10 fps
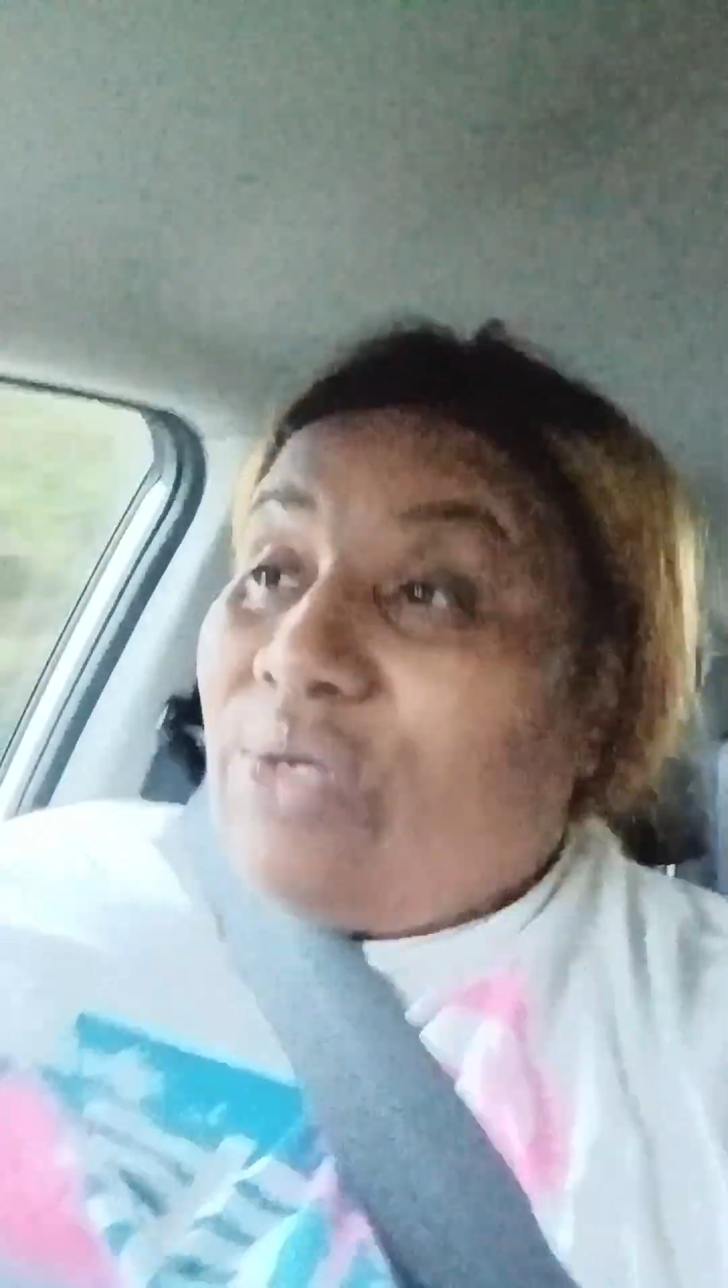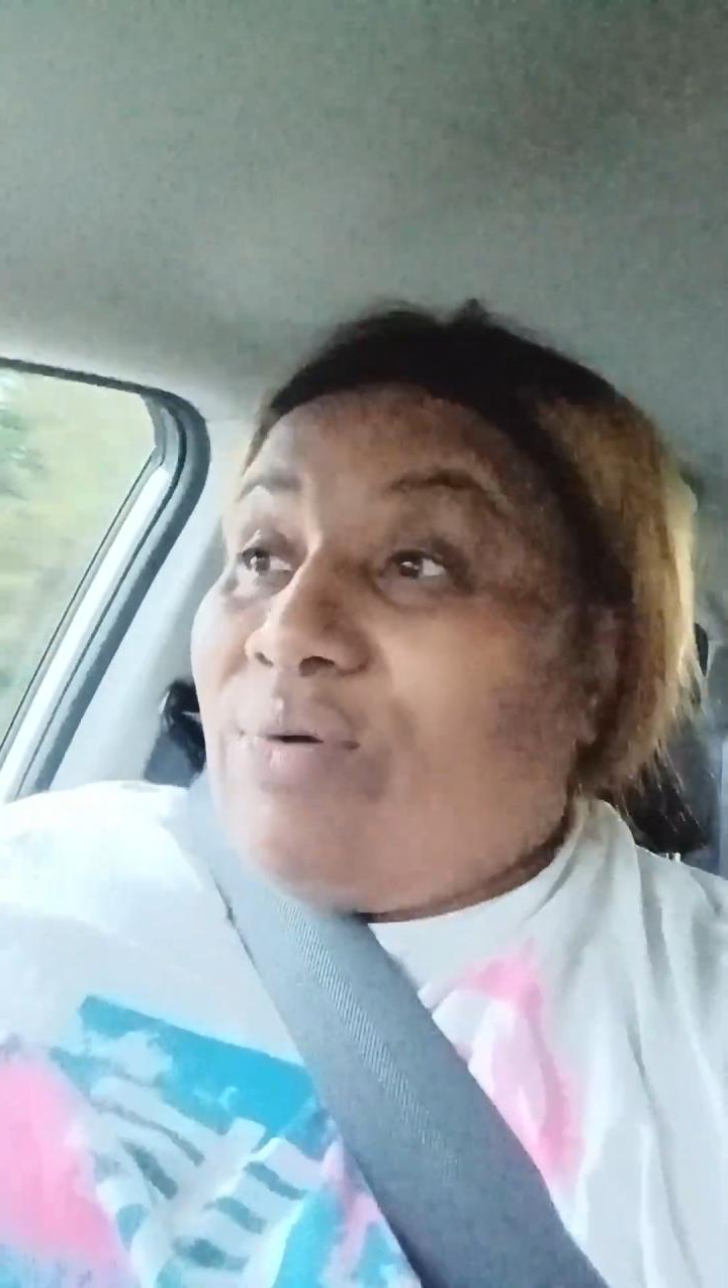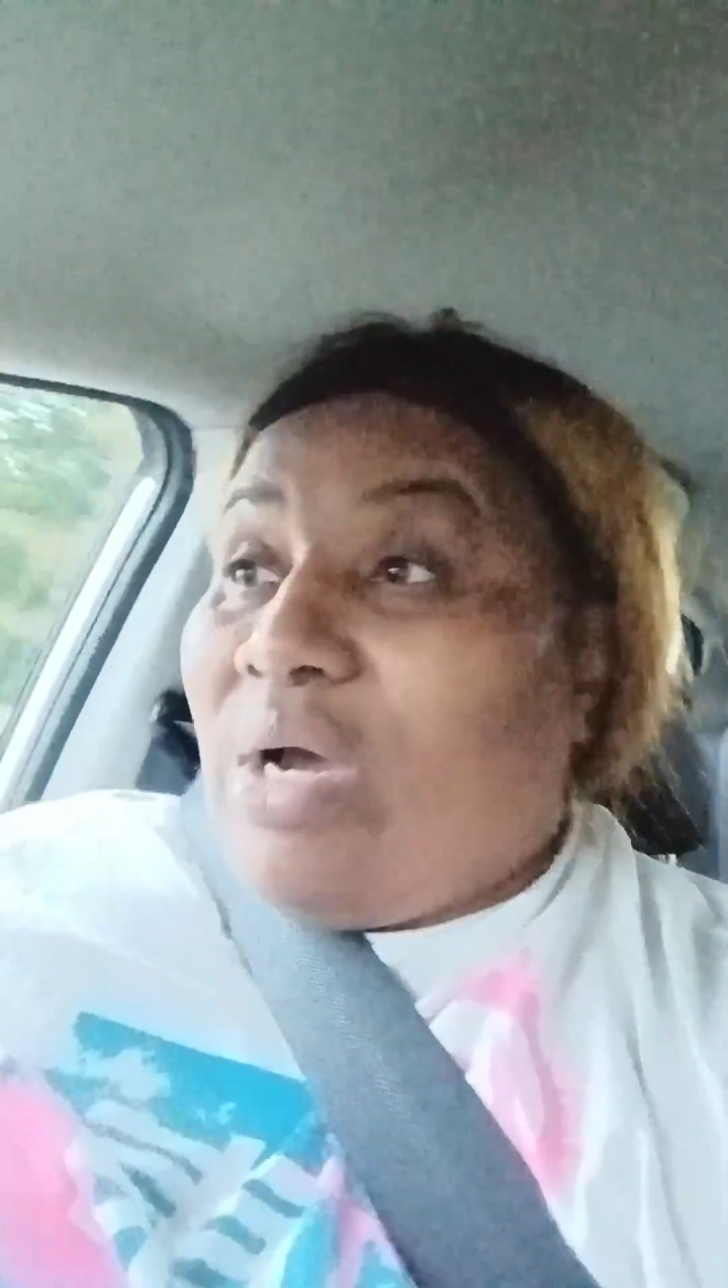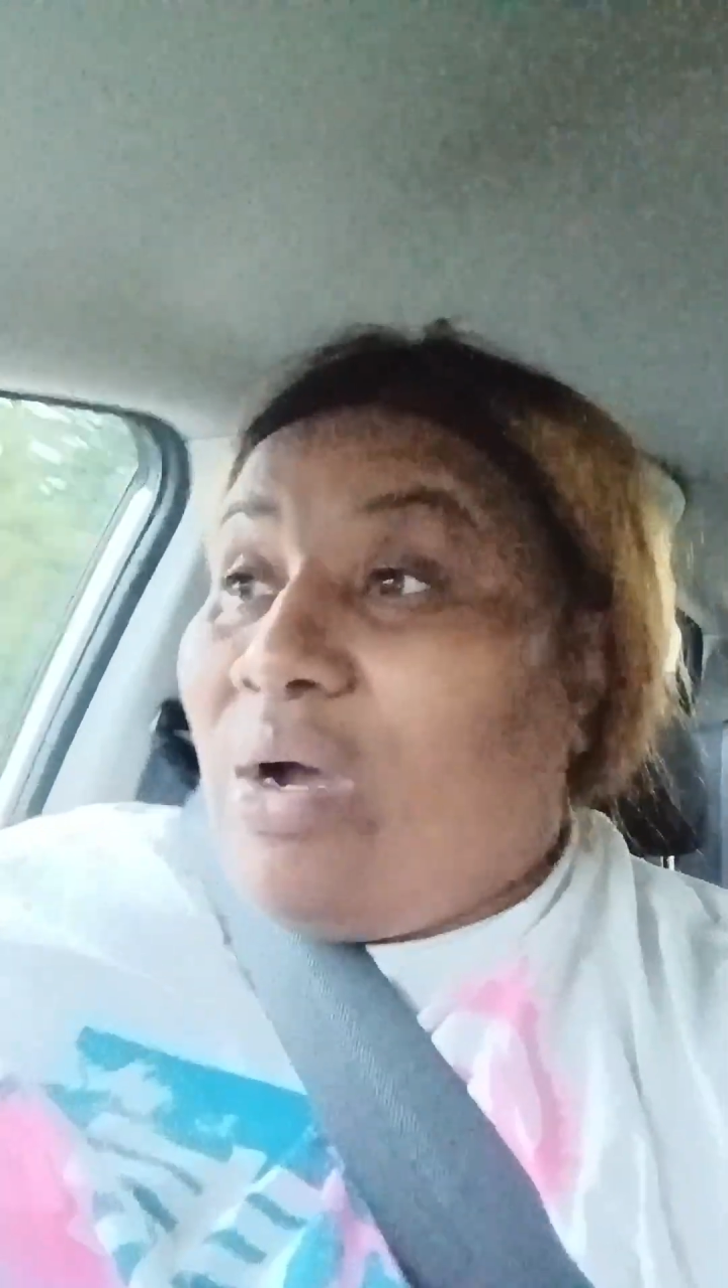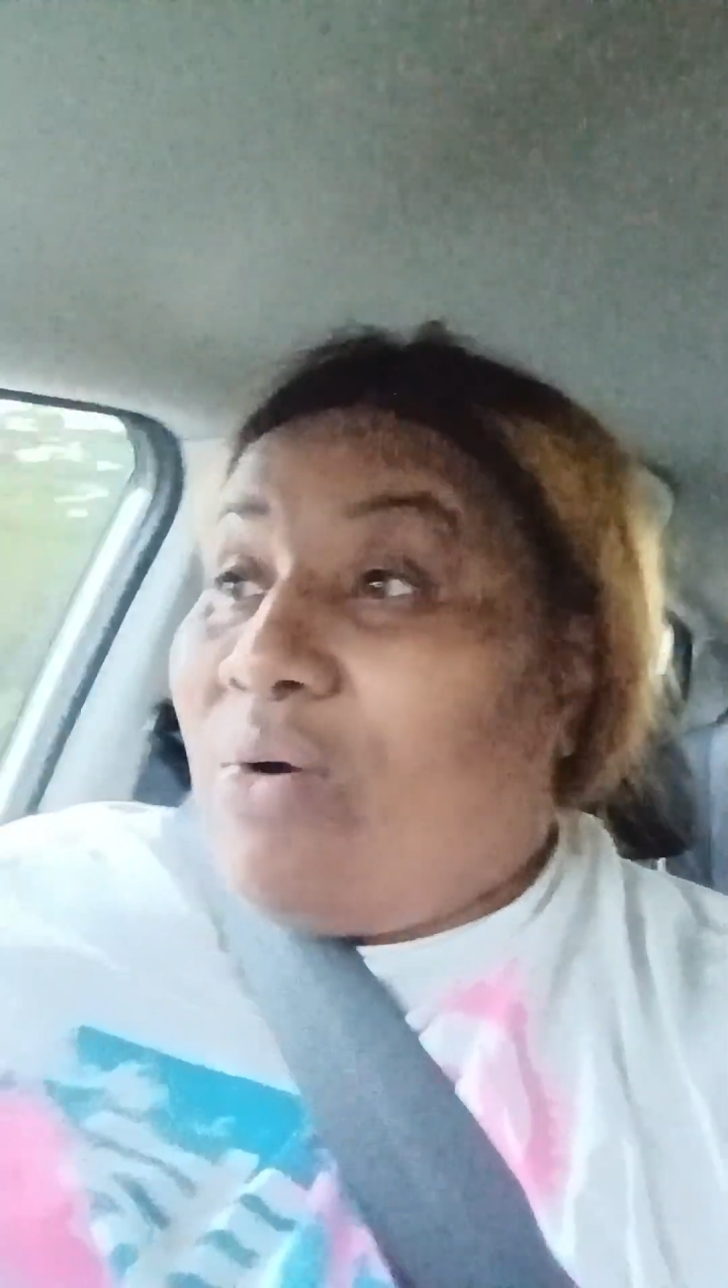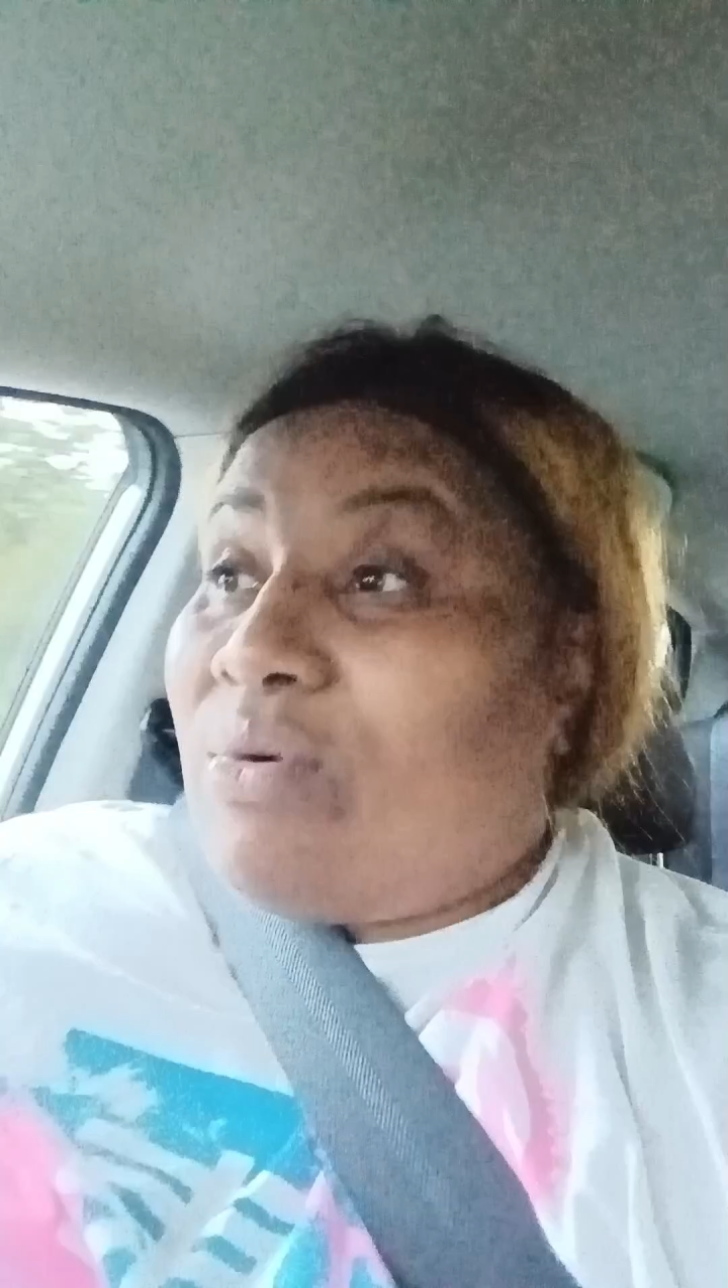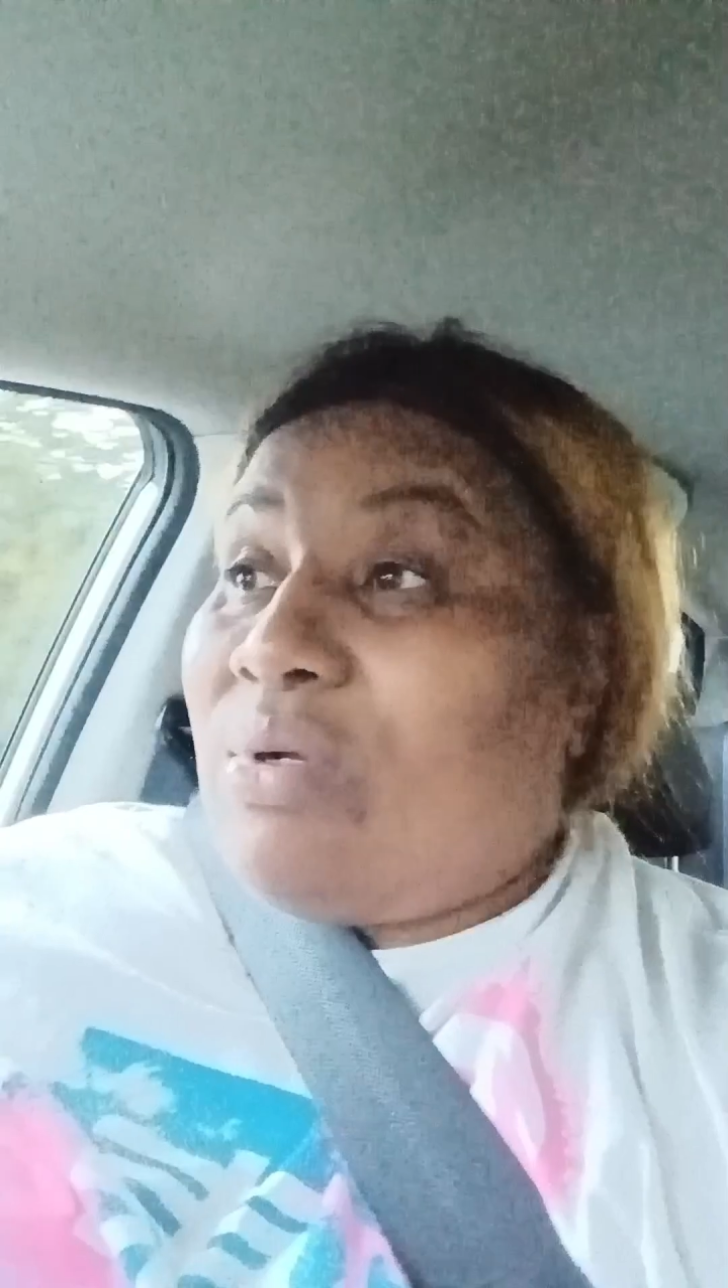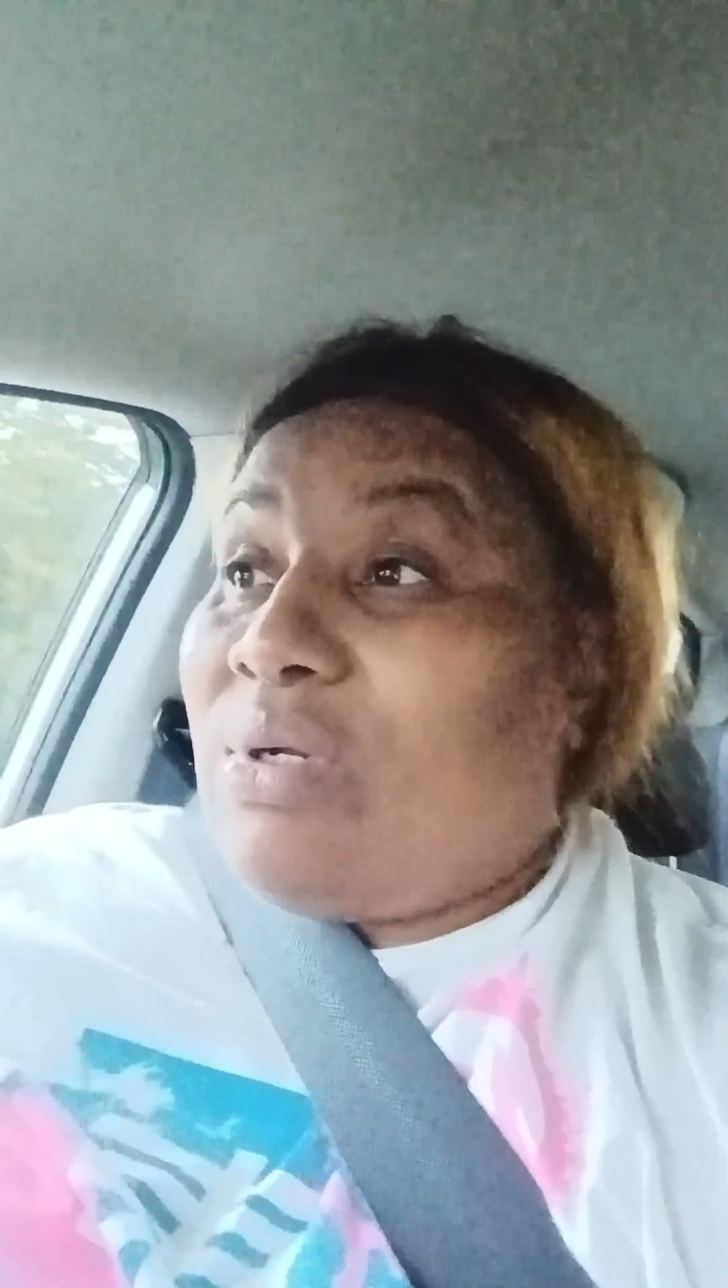you know,